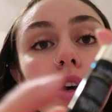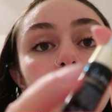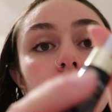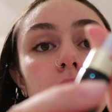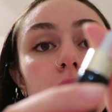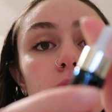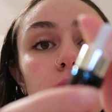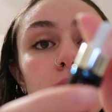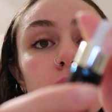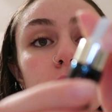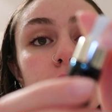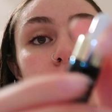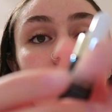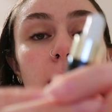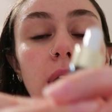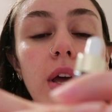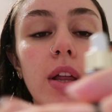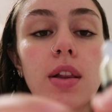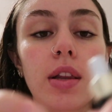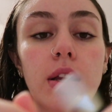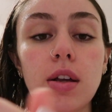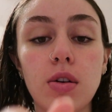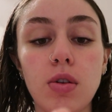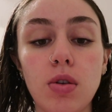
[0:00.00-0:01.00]
use
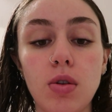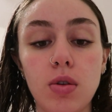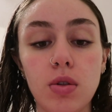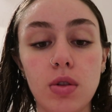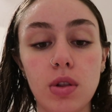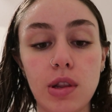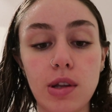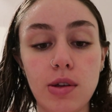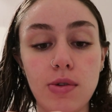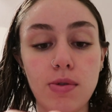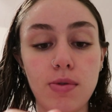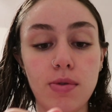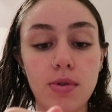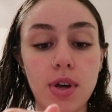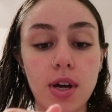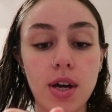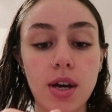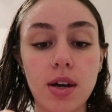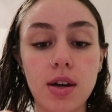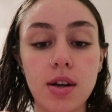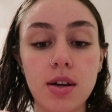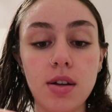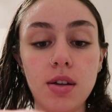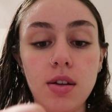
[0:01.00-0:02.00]
my little
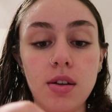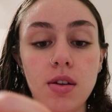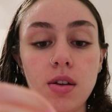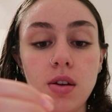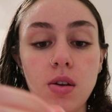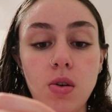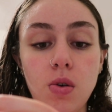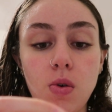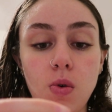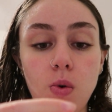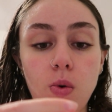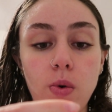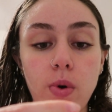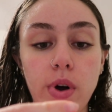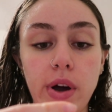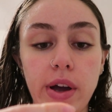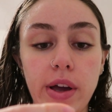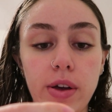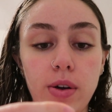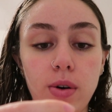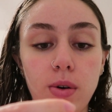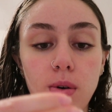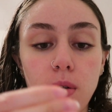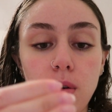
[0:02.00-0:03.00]
Luna
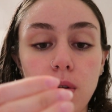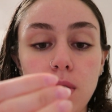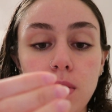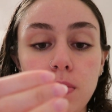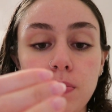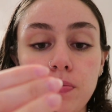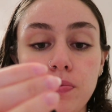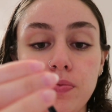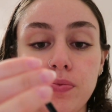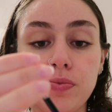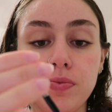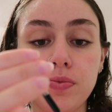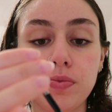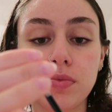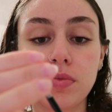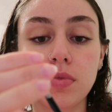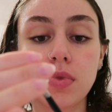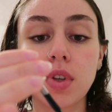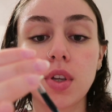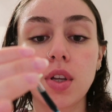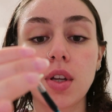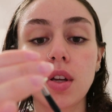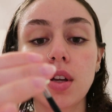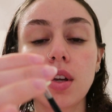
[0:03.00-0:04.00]
oil
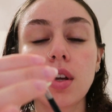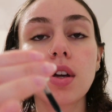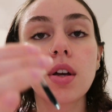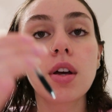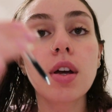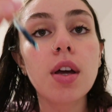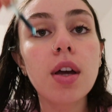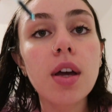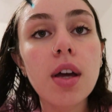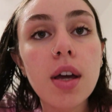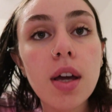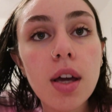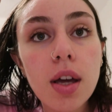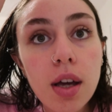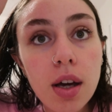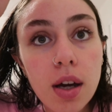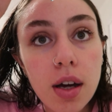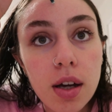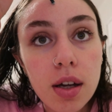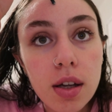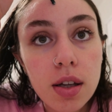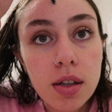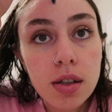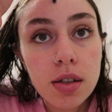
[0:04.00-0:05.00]

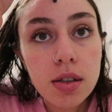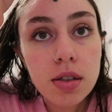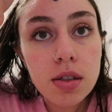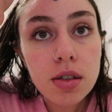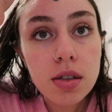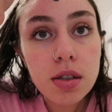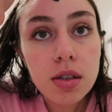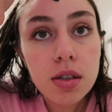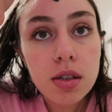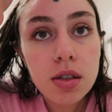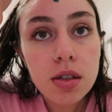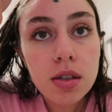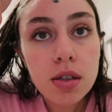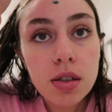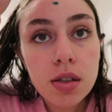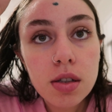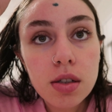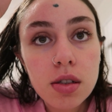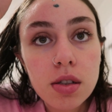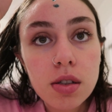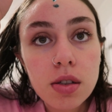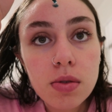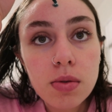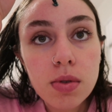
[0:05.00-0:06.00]
and
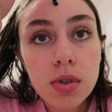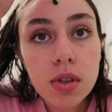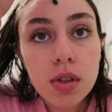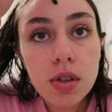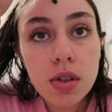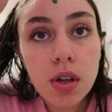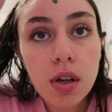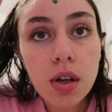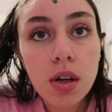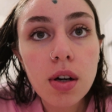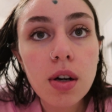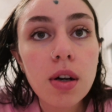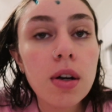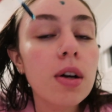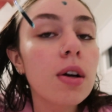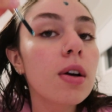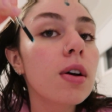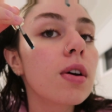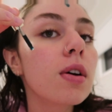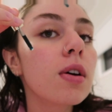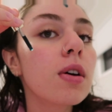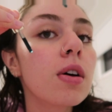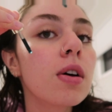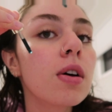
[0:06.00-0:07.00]
do a dot,